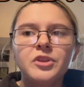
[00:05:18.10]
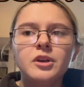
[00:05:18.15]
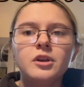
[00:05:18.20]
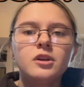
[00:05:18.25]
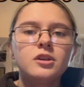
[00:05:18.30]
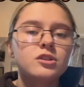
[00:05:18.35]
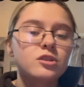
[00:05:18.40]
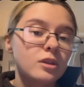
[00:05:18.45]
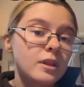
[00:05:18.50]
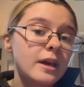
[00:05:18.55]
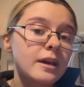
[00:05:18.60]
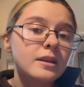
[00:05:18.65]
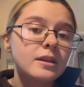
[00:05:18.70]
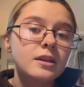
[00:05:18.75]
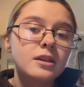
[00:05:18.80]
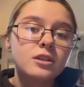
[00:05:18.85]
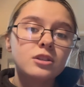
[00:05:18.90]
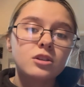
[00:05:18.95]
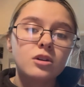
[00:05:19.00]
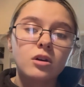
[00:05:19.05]
So that
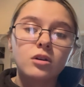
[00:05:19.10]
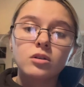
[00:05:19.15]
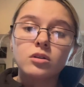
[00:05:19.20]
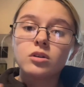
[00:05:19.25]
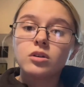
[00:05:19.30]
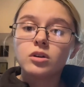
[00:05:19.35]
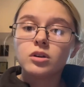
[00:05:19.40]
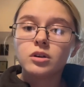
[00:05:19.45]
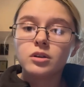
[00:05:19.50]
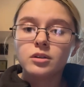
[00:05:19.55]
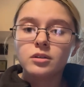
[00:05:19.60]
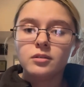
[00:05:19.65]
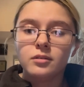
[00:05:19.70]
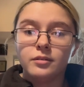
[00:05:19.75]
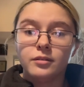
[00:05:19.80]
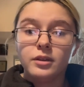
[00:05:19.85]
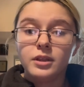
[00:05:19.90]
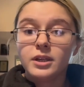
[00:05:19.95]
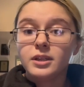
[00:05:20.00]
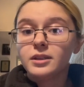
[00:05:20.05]
is a good
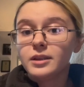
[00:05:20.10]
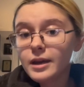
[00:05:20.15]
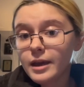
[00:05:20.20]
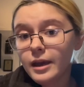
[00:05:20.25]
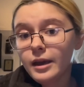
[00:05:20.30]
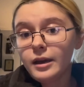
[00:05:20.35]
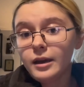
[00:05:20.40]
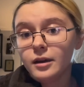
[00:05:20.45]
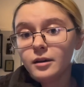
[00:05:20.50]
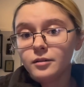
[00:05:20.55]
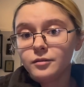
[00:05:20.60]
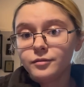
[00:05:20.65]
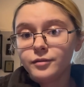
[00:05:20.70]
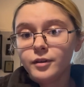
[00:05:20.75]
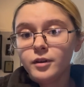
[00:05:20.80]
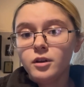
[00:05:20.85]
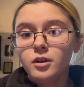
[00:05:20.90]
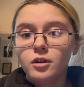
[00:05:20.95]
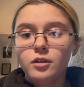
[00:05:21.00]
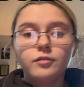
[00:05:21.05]
thing to have
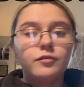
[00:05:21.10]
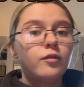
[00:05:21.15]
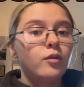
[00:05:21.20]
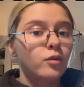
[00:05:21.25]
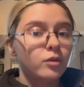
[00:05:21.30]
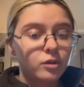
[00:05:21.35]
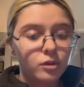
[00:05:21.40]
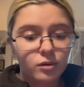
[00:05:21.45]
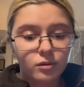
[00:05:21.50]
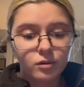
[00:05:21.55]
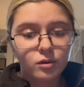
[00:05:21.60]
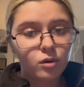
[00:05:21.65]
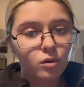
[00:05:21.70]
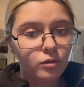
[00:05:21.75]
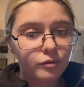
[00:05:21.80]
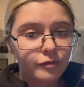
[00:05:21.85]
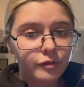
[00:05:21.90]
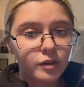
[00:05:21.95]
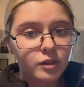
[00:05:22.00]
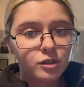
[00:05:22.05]
for your
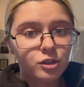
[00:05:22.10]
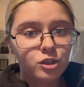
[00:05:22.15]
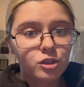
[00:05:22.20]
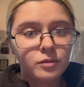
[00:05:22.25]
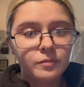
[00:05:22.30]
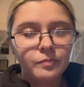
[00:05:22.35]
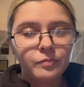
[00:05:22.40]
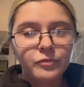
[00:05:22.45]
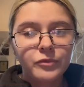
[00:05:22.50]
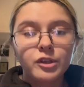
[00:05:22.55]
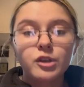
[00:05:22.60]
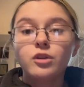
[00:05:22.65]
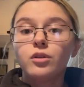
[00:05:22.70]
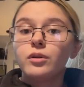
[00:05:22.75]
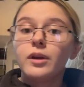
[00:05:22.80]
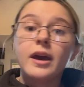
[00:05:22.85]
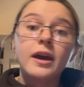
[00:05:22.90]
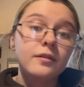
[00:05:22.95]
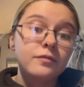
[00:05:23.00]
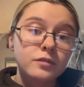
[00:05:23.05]
goldfish. You don't
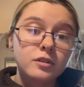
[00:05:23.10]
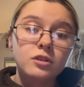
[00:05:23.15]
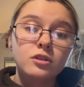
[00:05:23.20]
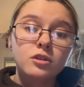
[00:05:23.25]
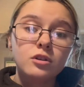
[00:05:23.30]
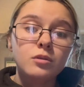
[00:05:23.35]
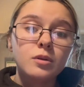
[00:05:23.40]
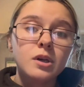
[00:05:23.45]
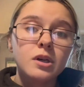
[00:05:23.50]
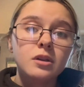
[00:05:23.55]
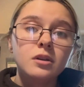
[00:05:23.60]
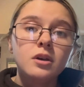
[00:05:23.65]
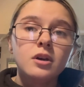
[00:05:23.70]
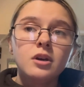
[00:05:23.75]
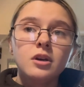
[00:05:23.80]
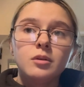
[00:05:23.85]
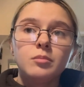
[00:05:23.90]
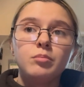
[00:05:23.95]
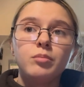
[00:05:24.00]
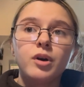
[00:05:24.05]
have to do it,
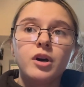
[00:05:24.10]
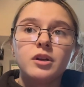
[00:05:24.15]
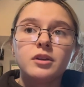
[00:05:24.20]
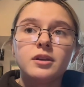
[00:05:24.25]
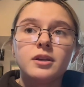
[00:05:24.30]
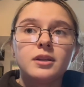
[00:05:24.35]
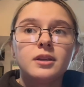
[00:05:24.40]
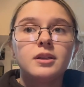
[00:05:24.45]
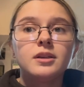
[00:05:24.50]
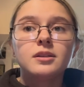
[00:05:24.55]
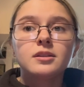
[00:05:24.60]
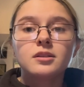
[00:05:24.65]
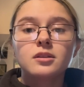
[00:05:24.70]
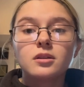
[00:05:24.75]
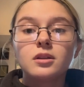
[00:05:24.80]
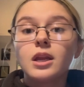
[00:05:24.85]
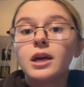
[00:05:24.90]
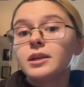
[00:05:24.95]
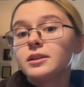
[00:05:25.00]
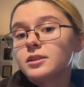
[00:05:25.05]
but it is
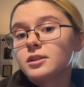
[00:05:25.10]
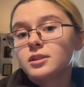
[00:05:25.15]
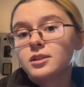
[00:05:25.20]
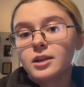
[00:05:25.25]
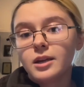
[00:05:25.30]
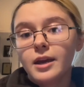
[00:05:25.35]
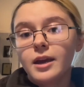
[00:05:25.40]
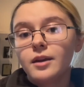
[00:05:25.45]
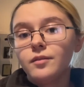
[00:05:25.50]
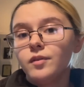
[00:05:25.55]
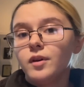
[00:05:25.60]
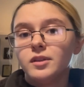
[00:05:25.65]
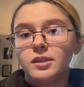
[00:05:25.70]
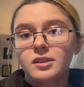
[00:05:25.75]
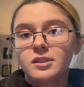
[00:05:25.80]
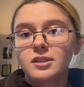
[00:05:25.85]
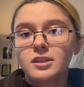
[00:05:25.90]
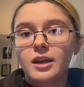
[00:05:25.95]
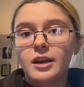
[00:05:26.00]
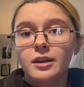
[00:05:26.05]
nice to have on the
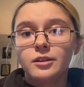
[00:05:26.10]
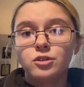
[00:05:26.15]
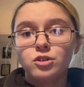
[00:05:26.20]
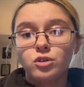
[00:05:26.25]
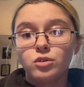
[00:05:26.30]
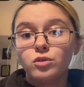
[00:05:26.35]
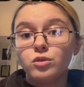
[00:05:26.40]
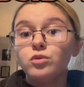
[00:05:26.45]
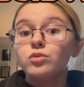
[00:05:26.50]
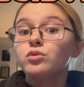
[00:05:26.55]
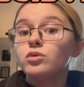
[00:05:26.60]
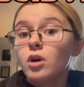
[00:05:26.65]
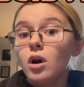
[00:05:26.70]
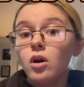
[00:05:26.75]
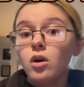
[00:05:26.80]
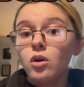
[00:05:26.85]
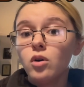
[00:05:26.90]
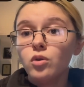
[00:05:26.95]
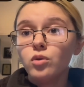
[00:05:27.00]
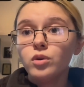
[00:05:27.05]
side so you
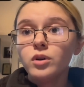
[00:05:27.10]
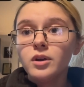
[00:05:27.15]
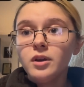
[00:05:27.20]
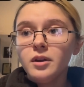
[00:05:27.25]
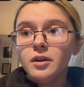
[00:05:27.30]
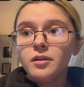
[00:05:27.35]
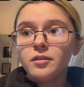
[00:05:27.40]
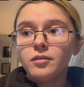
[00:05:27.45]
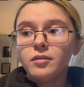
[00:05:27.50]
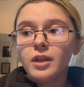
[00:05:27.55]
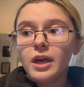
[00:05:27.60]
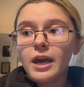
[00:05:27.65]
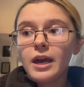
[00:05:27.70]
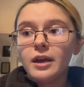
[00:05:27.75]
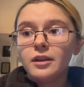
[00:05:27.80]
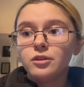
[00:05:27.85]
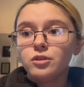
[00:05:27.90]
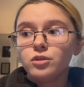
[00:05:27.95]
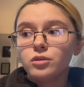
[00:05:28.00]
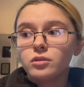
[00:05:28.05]
know
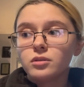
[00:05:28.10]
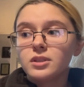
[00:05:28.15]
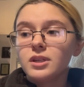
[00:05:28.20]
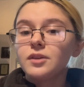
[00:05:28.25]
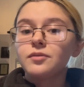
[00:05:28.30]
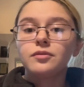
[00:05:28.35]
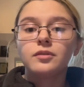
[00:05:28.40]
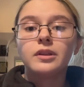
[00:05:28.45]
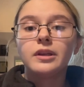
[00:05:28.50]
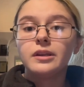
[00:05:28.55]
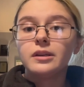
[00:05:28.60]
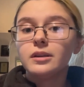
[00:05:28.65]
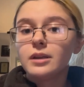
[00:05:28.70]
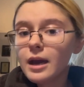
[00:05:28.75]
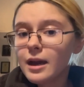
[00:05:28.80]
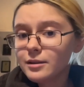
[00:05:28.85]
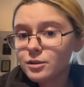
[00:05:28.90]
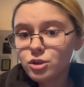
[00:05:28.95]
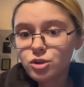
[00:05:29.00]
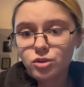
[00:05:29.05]
that you're definitely
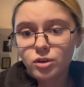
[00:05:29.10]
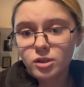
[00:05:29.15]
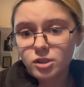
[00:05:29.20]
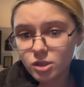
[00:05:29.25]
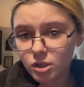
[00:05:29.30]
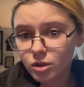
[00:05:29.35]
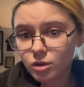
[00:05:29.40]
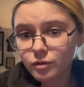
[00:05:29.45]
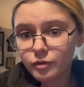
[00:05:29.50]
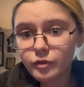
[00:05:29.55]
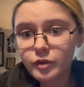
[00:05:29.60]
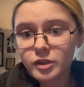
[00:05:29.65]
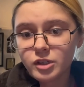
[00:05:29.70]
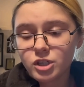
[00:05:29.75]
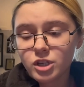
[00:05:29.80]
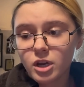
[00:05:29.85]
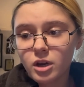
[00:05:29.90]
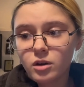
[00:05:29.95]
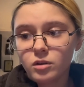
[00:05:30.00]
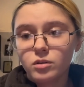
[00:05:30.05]
not stressing your fish
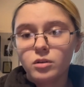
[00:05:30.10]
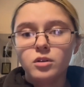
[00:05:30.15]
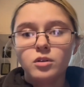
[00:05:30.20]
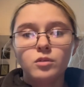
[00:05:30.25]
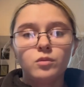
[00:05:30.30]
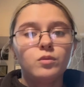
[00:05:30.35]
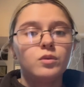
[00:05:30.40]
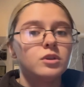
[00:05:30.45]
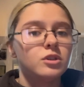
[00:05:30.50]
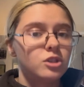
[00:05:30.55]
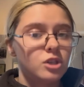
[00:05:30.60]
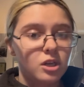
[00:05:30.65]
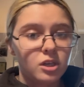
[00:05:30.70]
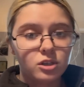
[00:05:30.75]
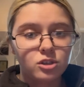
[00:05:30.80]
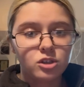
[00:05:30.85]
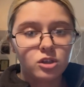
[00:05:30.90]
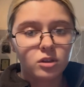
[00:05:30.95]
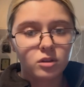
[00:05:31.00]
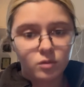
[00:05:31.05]
out with
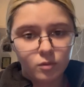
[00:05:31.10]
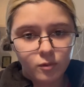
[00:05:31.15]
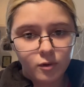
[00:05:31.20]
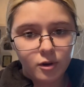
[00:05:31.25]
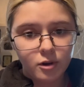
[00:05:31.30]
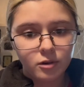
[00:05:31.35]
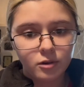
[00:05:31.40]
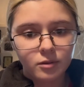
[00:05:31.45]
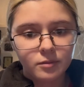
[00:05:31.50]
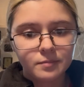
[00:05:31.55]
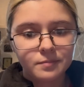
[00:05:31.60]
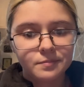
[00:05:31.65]
changing the water.